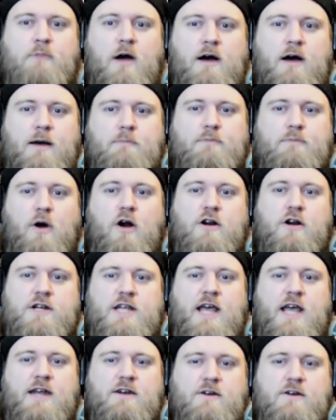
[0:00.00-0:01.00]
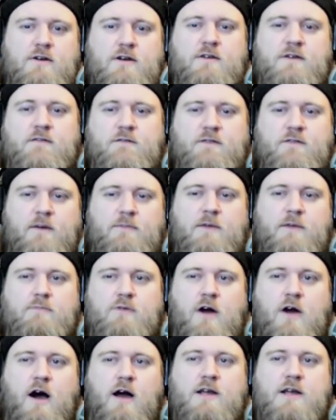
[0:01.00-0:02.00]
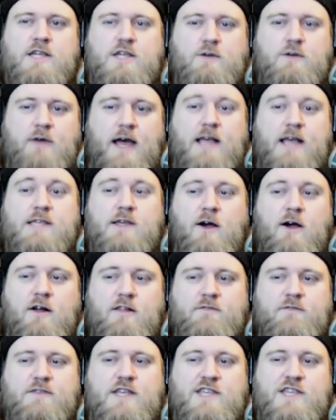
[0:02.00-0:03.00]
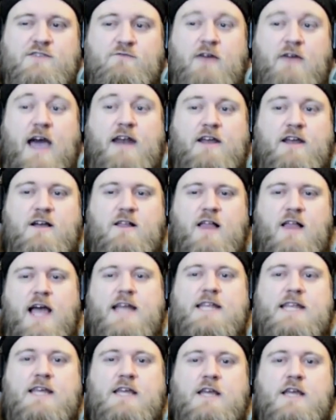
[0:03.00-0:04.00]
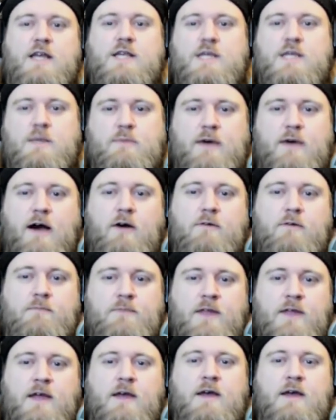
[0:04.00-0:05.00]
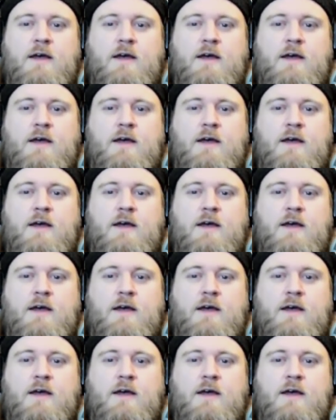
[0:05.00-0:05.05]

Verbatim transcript: uh, bartender from the Bronx who has all of these radical ideas about.